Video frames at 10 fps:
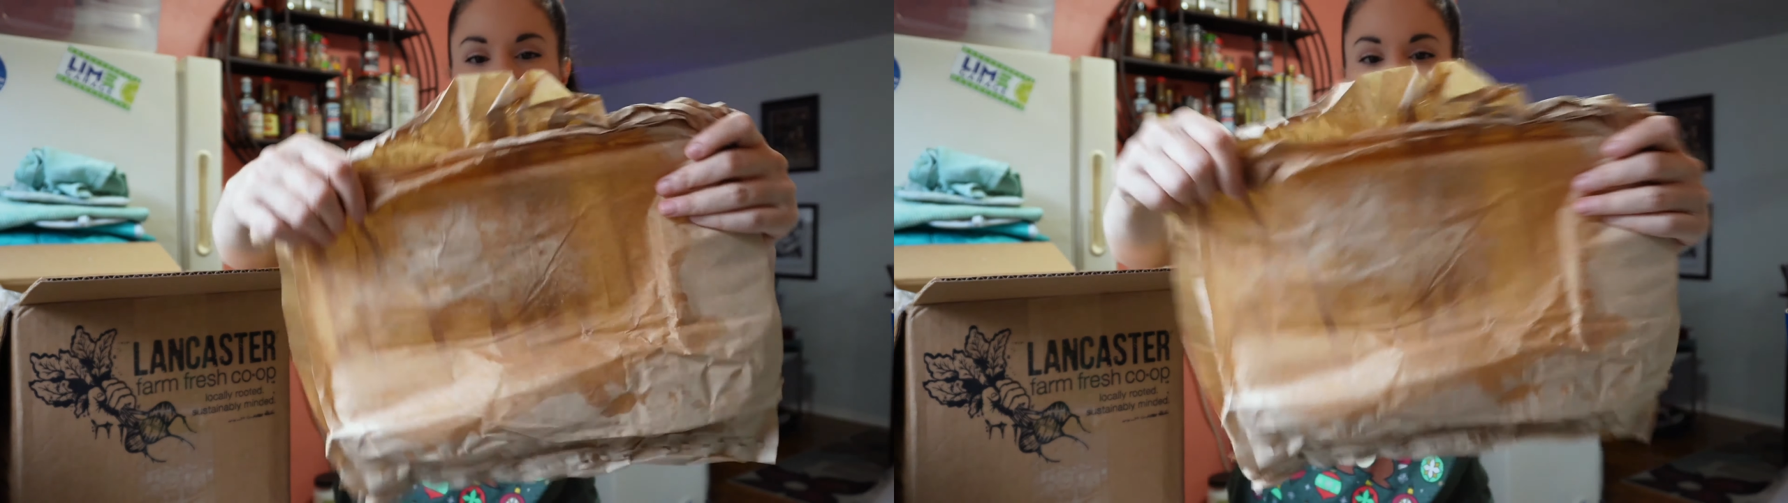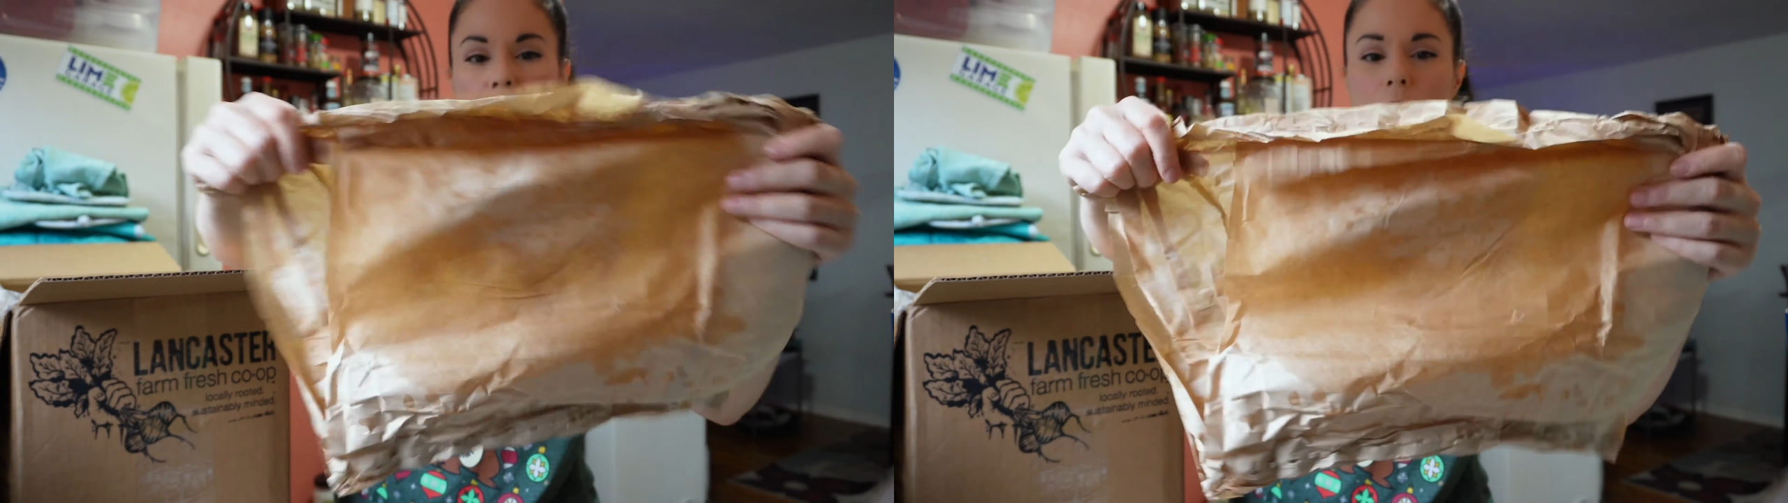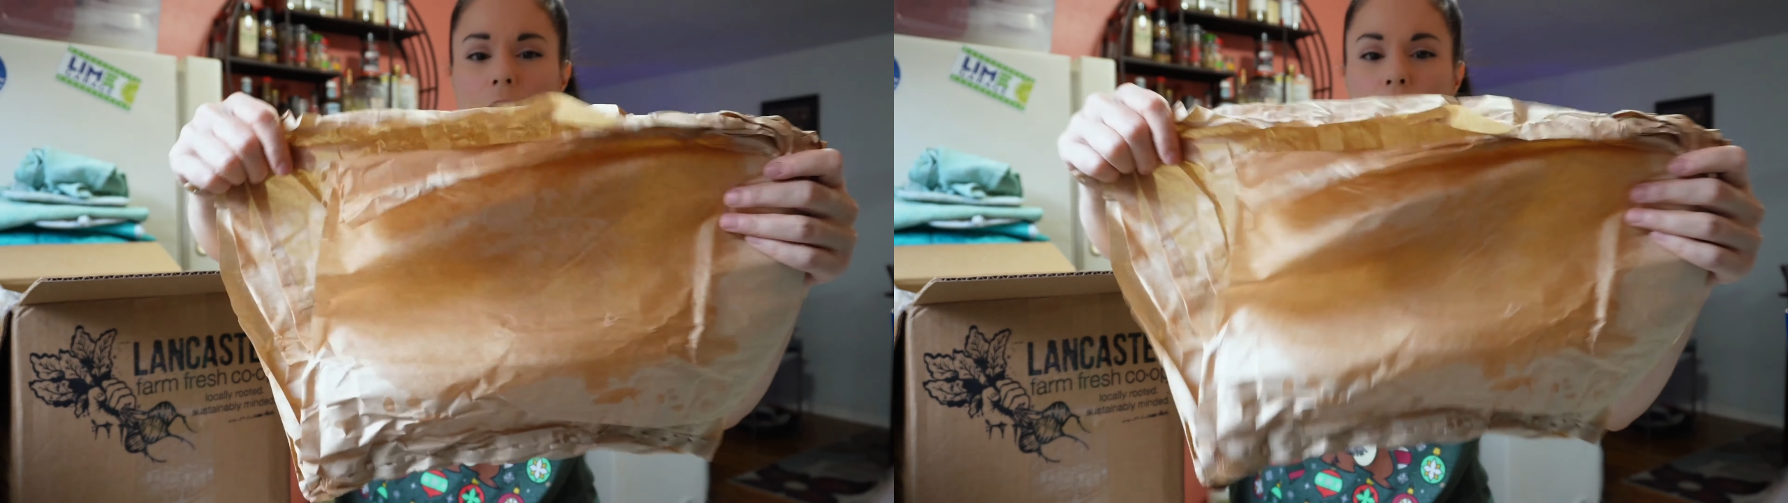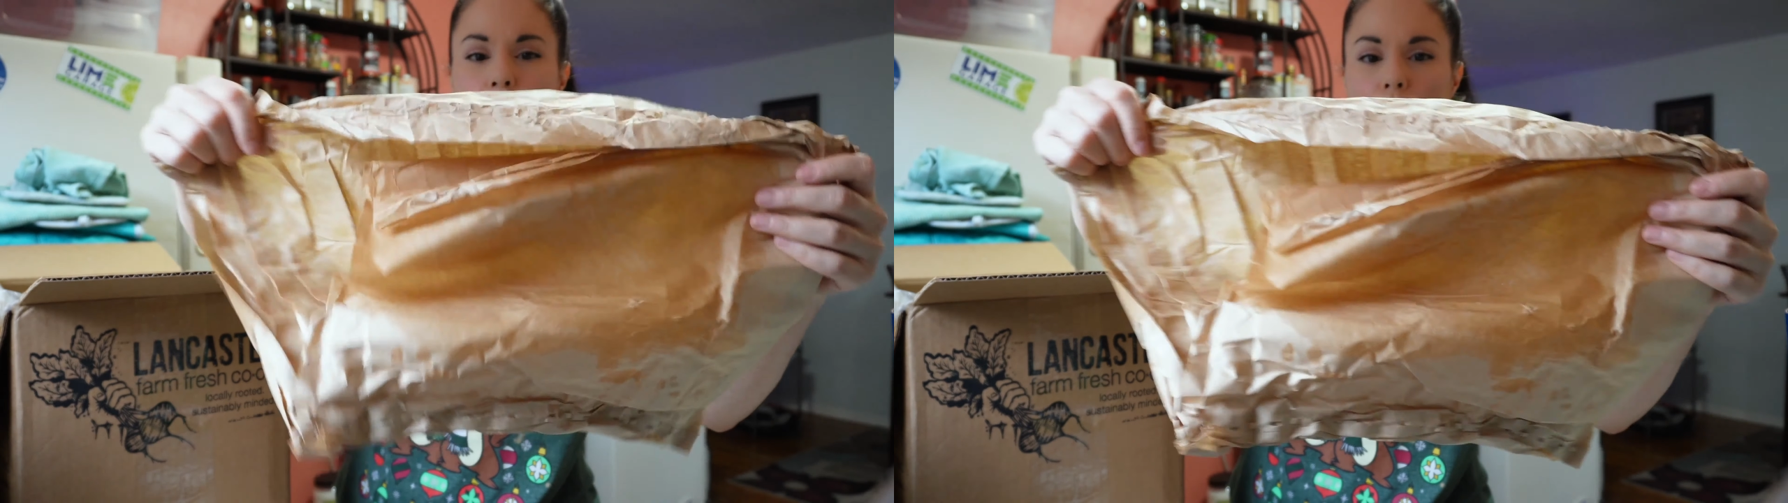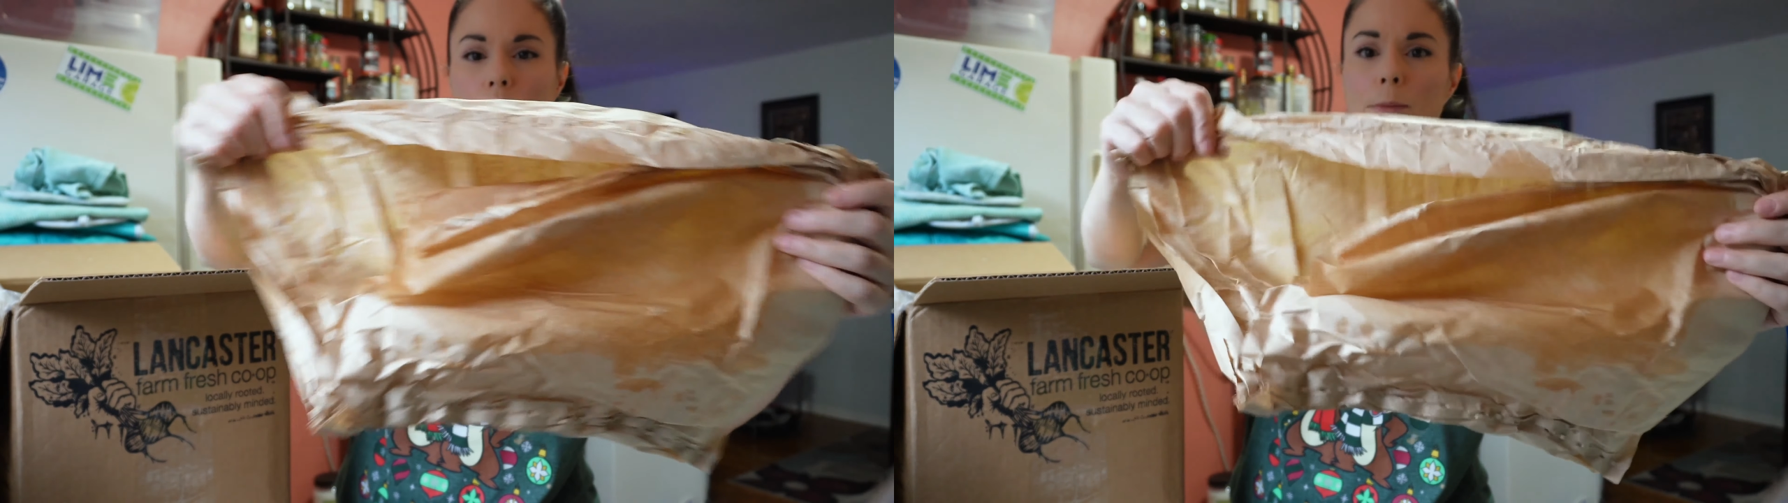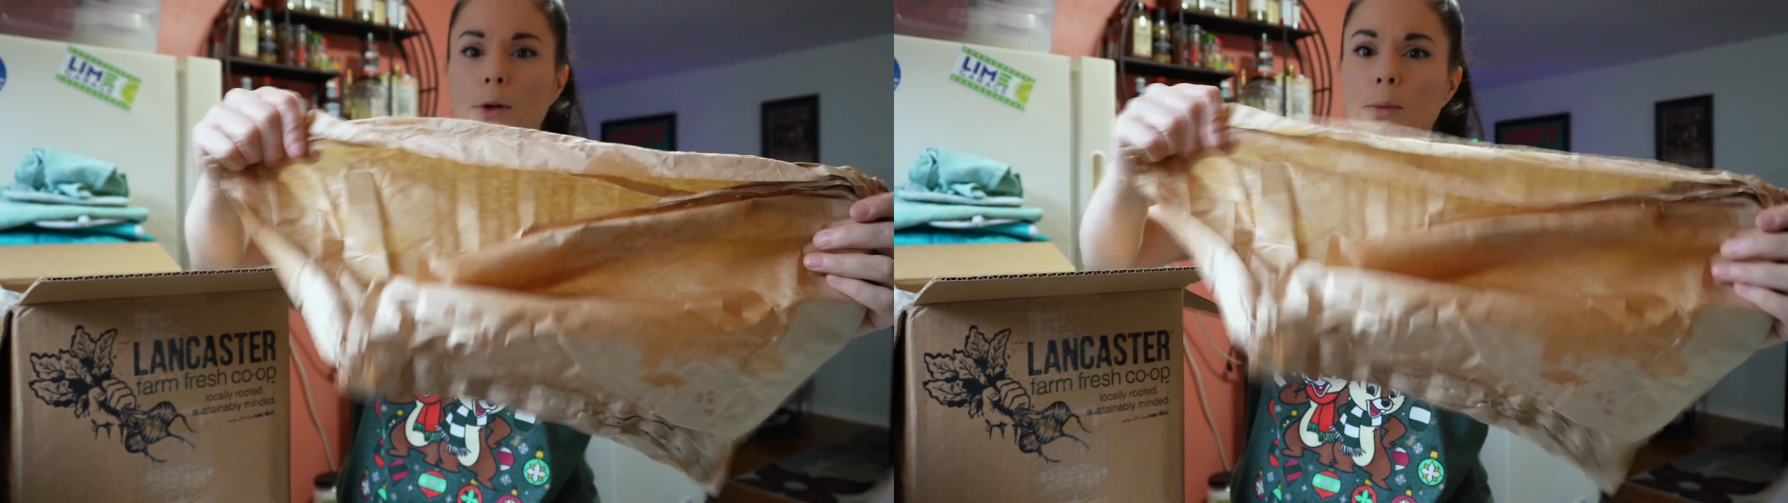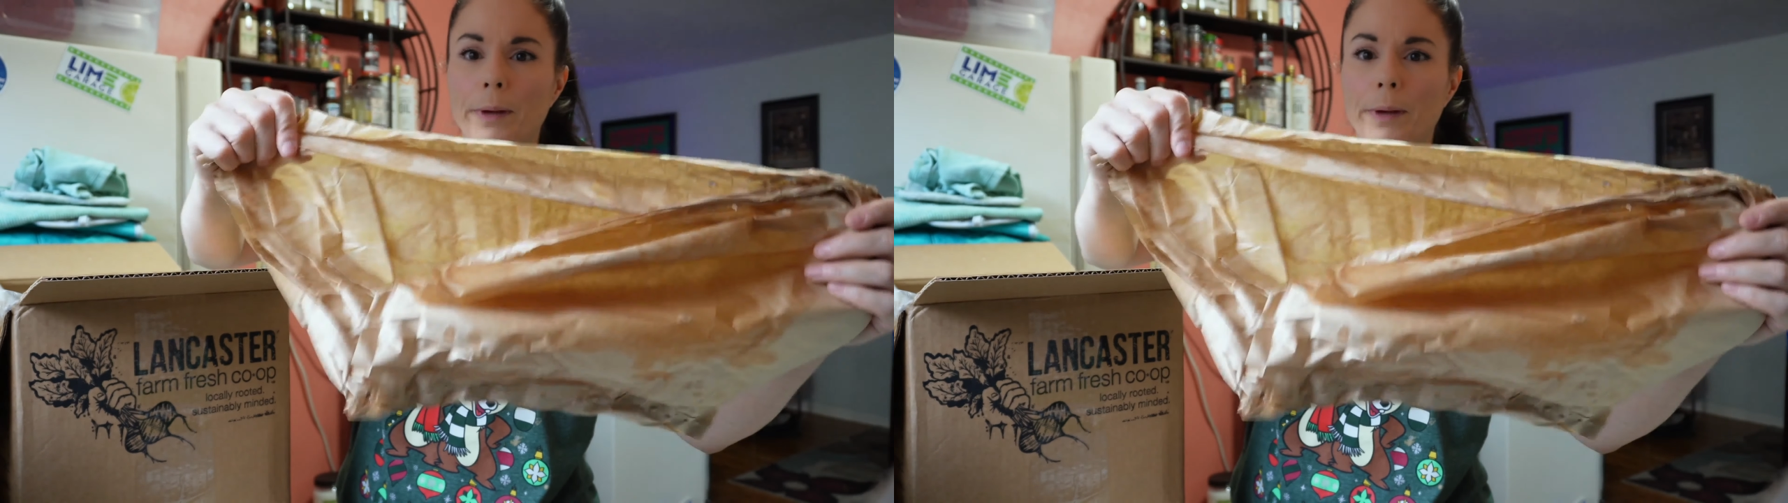It's really durable